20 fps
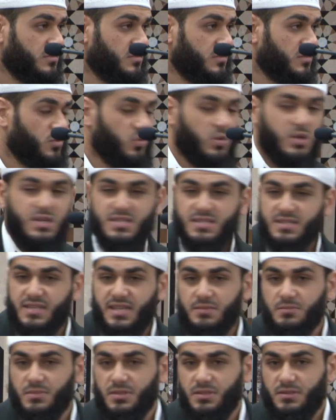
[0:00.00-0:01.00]
What a
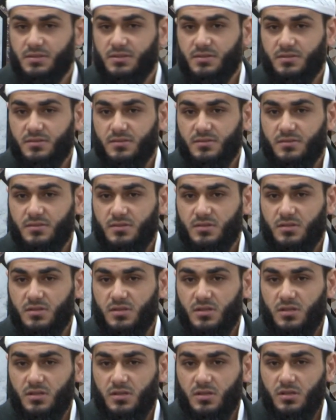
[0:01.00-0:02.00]
statement.
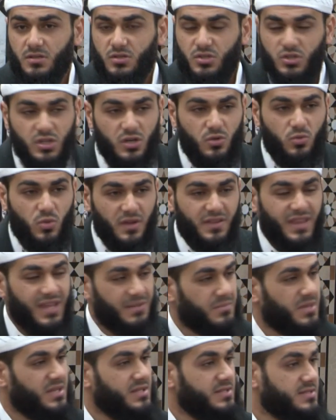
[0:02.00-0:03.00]
Do you know what that
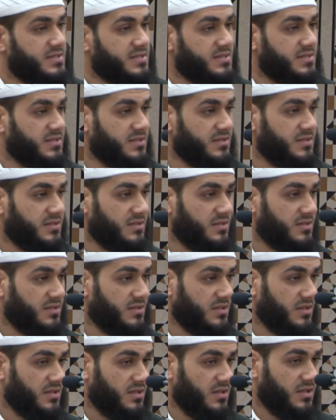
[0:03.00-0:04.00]
means?
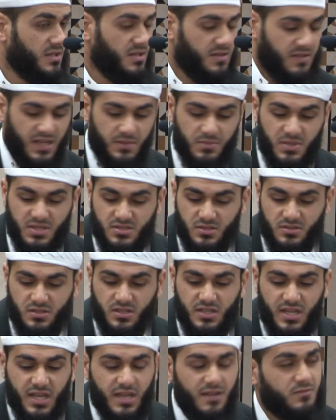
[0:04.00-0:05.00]
That means on the
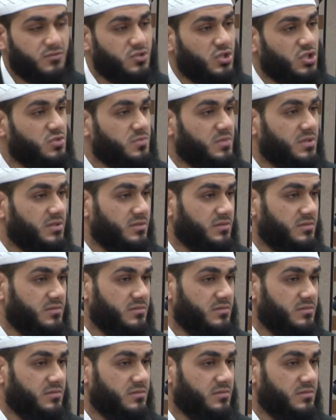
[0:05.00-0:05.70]
day of judgment,